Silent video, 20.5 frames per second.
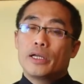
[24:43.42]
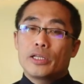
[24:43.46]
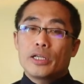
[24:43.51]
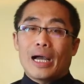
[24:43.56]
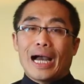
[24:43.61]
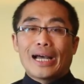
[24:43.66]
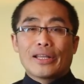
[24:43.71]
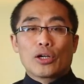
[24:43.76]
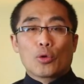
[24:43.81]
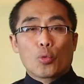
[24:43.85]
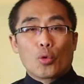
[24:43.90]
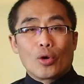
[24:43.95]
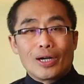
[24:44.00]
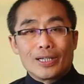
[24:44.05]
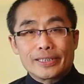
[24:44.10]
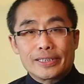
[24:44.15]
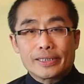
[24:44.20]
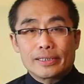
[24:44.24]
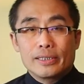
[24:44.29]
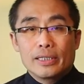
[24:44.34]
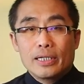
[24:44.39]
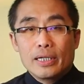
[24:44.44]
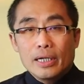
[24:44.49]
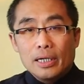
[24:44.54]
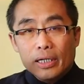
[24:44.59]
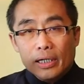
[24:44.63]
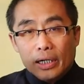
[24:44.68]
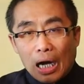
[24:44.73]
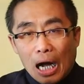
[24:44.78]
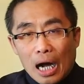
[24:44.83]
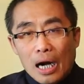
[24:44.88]
In other words,
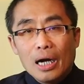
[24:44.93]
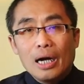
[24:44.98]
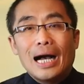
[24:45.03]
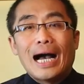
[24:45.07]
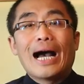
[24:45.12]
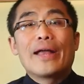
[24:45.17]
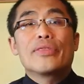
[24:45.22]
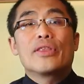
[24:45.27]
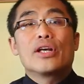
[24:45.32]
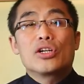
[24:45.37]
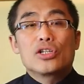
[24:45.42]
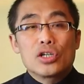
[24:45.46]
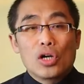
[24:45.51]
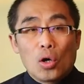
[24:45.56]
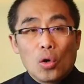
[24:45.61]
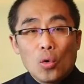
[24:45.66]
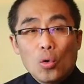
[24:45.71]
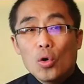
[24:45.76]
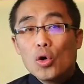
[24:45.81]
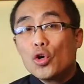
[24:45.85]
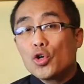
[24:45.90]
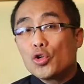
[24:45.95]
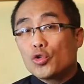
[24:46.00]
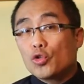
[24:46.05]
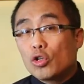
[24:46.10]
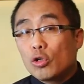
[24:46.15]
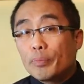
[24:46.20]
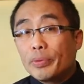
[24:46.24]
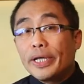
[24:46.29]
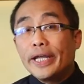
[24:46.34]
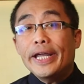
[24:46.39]
Gang and Rou
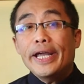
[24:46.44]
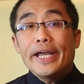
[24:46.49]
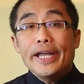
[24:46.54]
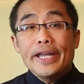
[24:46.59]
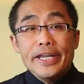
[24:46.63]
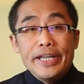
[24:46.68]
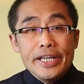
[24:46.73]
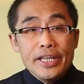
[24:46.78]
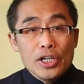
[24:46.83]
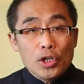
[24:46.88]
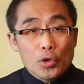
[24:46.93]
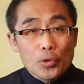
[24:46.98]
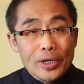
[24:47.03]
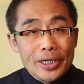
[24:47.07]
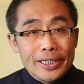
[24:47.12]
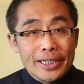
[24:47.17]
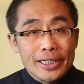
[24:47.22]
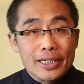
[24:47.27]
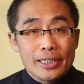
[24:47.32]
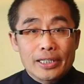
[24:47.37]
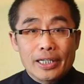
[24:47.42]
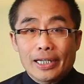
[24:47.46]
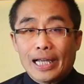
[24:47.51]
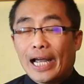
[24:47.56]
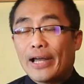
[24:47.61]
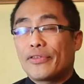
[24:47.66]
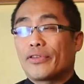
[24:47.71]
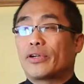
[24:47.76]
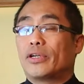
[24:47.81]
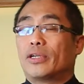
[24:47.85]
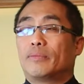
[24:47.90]
should be integrated
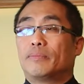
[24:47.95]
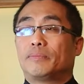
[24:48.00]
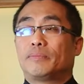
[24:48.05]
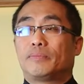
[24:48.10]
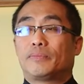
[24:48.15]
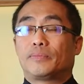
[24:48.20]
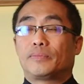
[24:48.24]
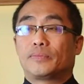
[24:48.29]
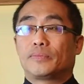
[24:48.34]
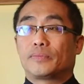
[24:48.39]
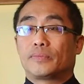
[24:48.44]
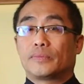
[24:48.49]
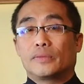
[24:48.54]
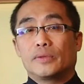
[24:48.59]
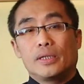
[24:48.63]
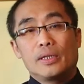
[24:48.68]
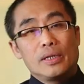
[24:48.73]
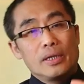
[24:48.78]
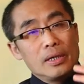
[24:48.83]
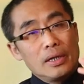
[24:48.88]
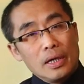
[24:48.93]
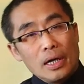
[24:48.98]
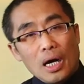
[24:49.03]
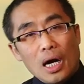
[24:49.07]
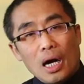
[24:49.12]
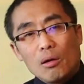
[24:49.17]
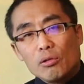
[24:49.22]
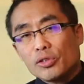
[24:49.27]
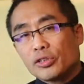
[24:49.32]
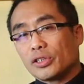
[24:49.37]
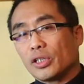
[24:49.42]
together.
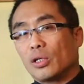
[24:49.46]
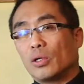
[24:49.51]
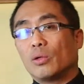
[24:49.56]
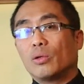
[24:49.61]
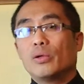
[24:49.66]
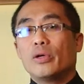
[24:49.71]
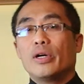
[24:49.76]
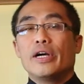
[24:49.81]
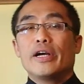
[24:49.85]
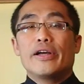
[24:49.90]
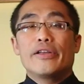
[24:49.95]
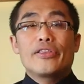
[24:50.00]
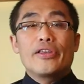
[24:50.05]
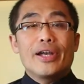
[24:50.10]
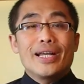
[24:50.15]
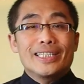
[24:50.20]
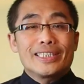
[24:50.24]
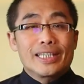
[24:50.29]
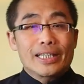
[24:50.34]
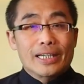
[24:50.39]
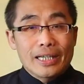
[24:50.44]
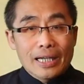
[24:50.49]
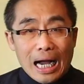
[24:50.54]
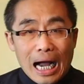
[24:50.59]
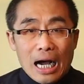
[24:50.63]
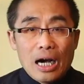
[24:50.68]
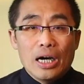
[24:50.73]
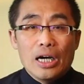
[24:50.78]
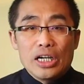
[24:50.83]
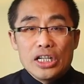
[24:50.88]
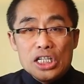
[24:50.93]
Also, there is a
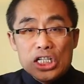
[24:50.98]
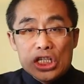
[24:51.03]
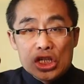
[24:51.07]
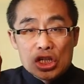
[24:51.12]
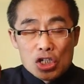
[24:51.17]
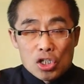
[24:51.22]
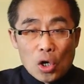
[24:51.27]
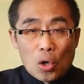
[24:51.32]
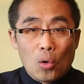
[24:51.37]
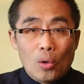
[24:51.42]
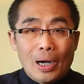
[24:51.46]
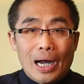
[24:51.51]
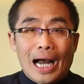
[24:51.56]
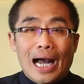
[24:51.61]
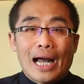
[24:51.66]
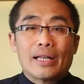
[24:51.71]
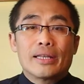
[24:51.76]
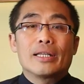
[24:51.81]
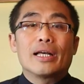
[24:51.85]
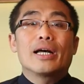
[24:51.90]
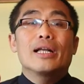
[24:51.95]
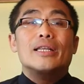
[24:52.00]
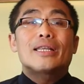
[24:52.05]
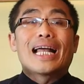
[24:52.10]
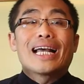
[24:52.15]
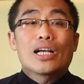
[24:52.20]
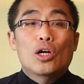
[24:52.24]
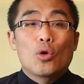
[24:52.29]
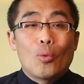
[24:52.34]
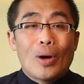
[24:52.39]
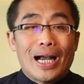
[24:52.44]
Gang in Rou and
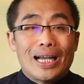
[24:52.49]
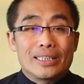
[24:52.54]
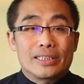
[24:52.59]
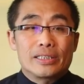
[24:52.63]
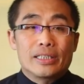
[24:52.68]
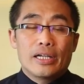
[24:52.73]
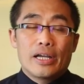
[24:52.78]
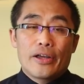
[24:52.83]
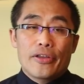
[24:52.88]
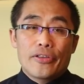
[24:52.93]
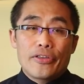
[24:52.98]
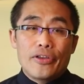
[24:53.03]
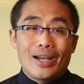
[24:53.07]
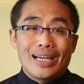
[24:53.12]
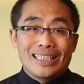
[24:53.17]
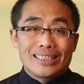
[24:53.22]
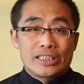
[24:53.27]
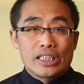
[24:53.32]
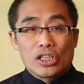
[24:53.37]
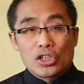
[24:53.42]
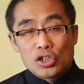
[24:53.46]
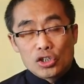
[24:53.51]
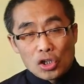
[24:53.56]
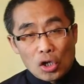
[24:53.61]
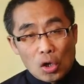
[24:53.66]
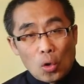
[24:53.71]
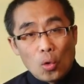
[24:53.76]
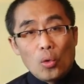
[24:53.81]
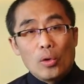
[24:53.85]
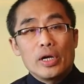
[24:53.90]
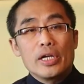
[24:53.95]
likewise, there is the
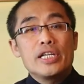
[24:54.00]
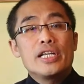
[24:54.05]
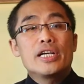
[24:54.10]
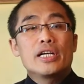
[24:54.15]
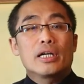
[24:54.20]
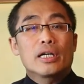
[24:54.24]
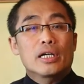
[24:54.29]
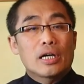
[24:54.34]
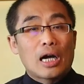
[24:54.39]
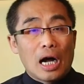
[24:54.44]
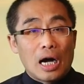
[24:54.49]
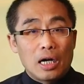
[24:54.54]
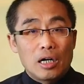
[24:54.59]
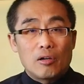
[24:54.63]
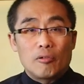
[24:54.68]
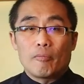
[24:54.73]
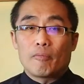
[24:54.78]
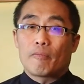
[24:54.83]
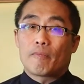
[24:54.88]
Rou in Gang.